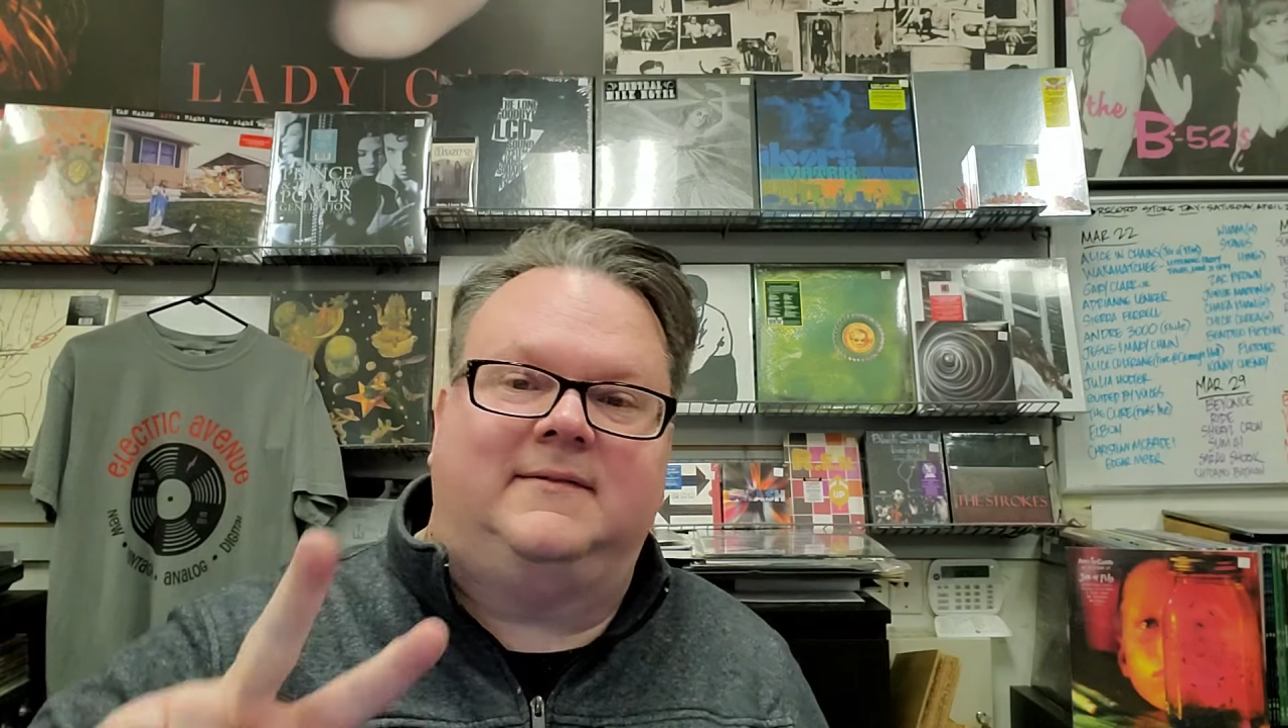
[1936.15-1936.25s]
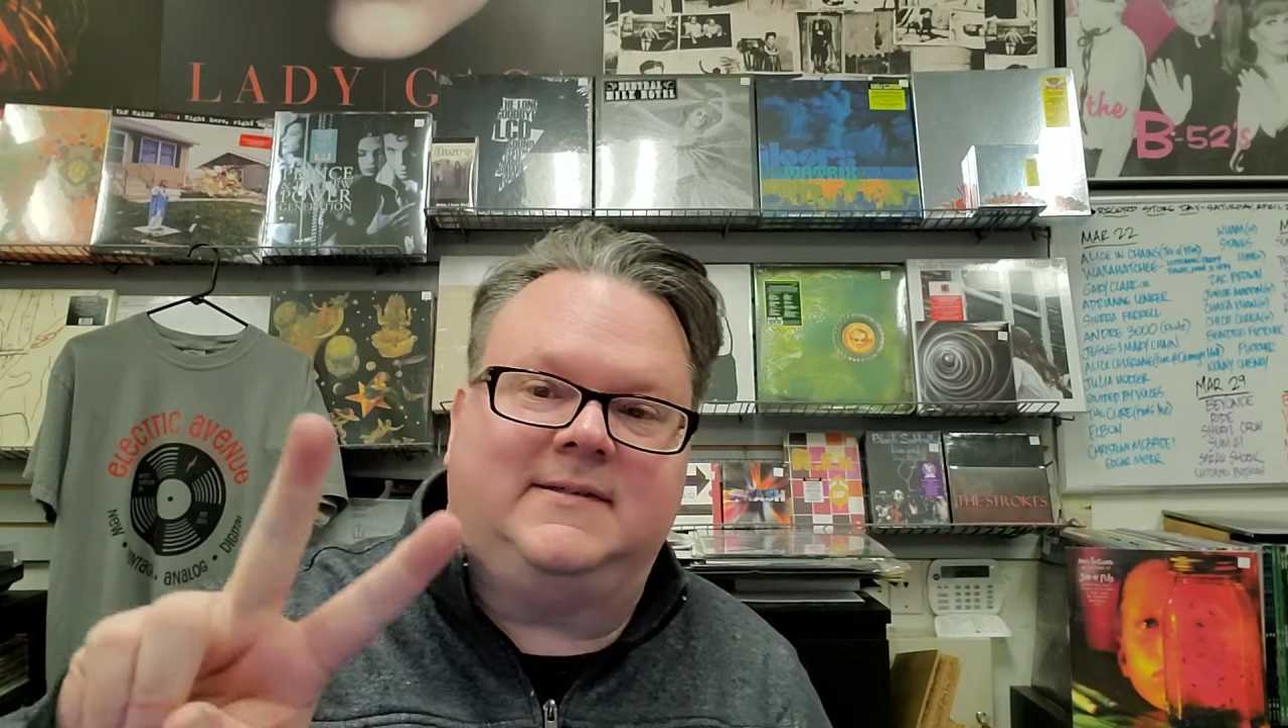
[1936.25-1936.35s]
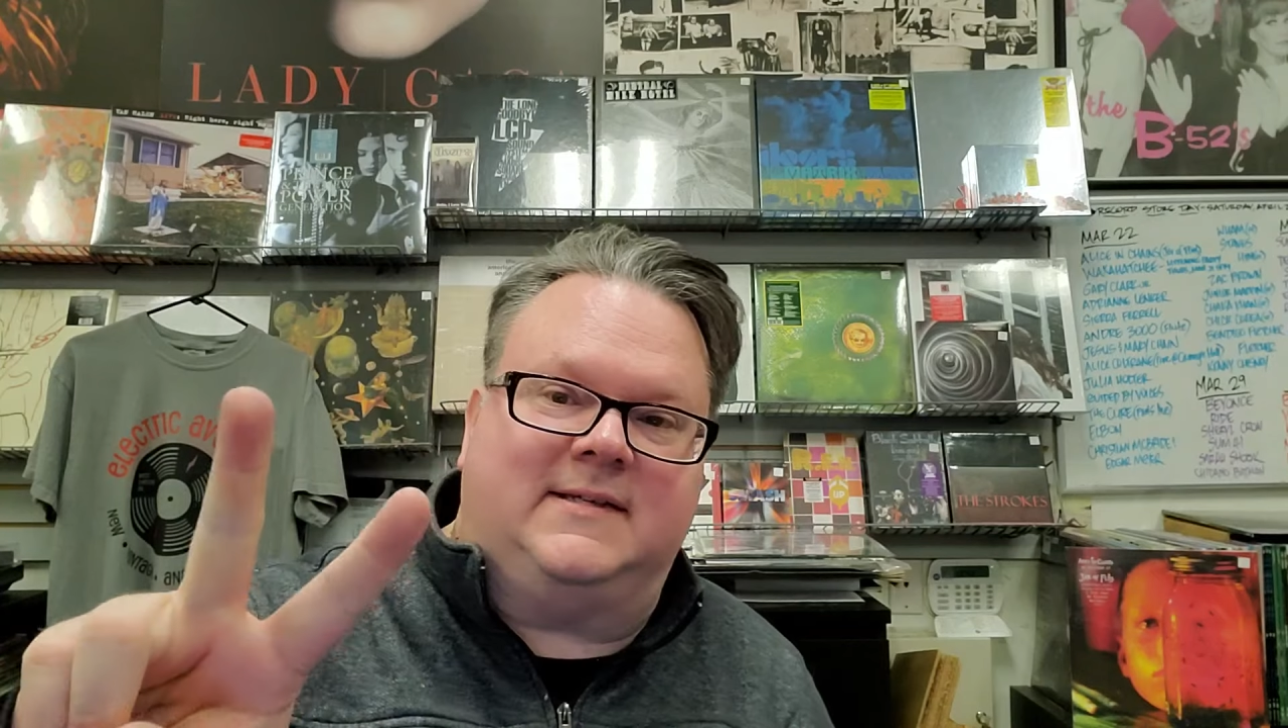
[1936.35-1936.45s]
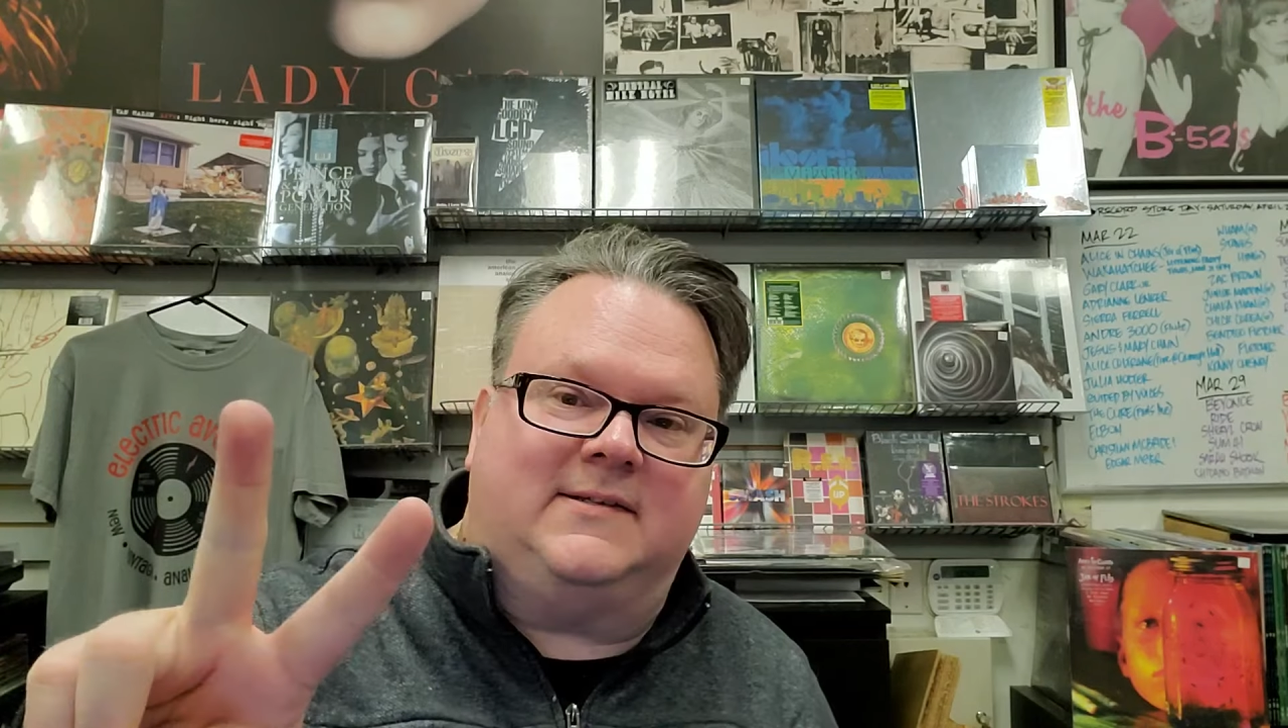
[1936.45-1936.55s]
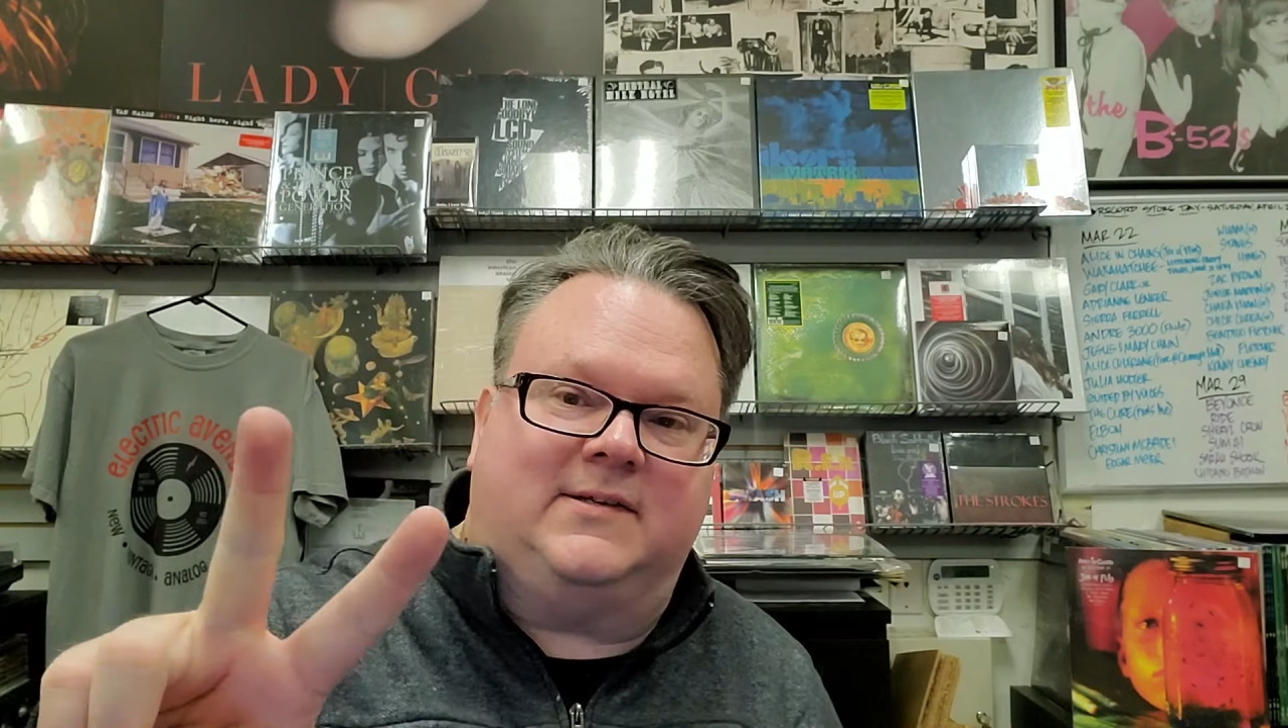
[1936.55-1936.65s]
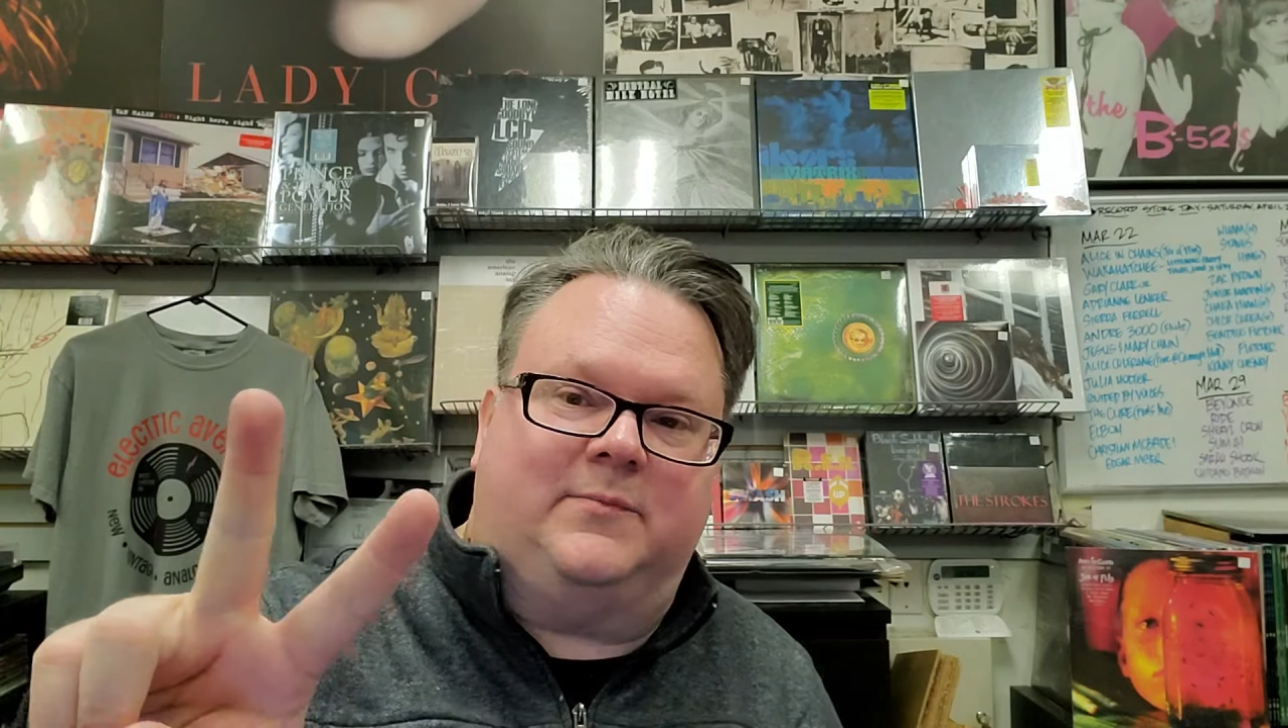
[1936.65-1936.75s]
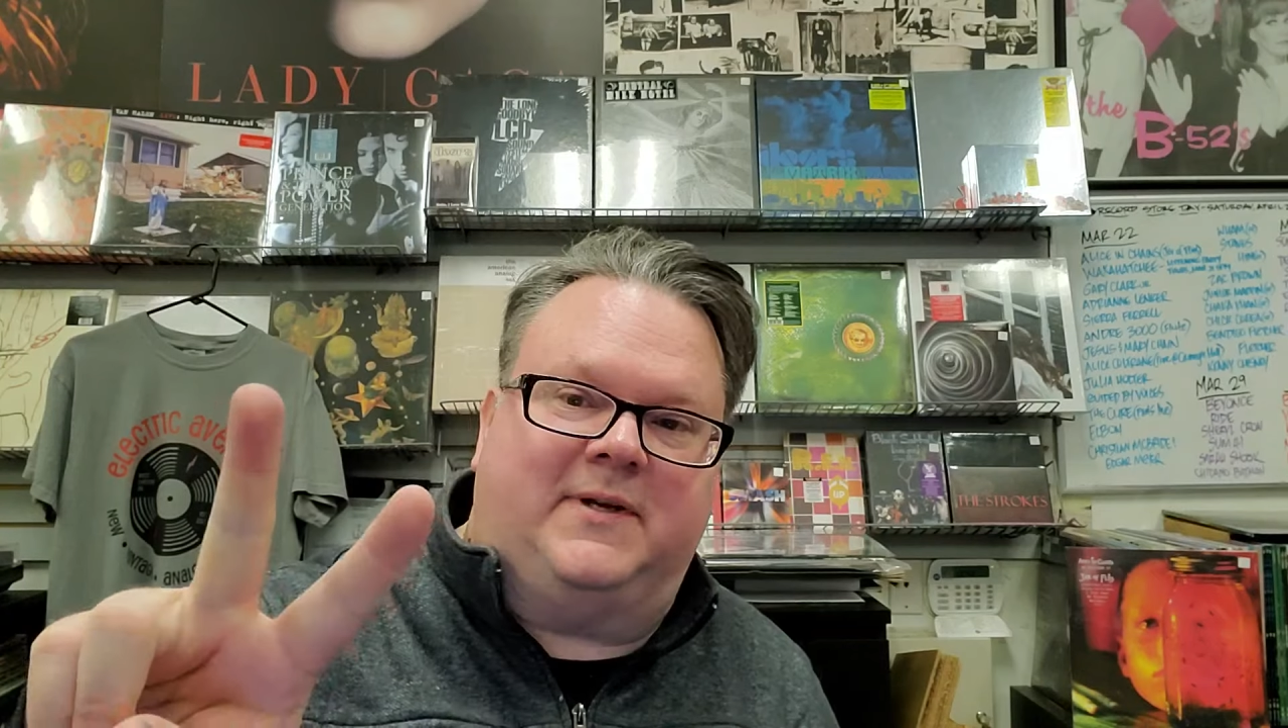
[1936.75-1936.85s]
See you soon.